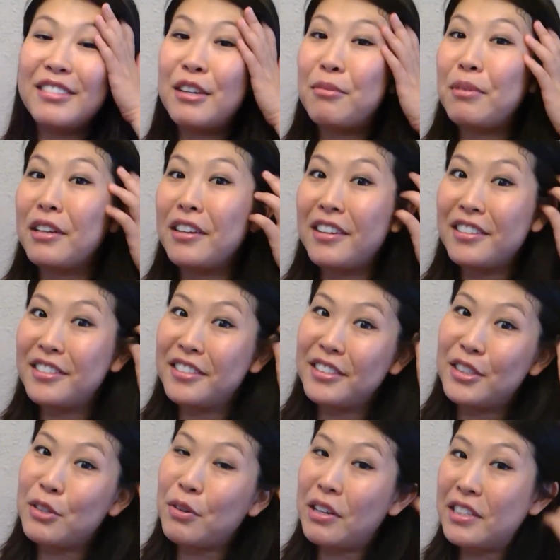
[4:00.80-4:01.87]
Oh my gosh,
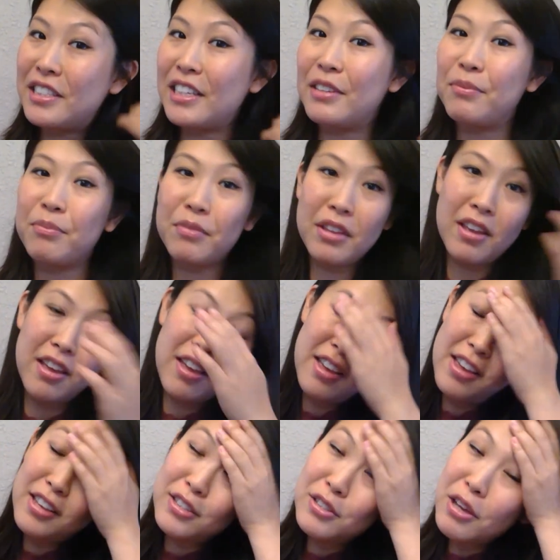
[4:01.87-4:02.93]
it's crazy.
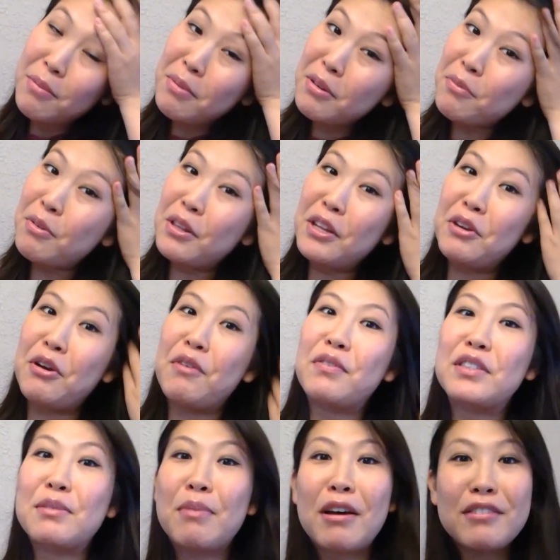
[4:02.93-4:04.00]
So I've been really
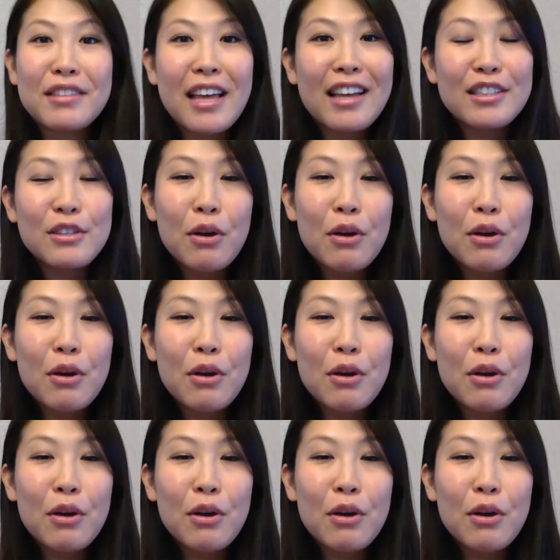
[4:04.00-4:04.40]
nervous about that.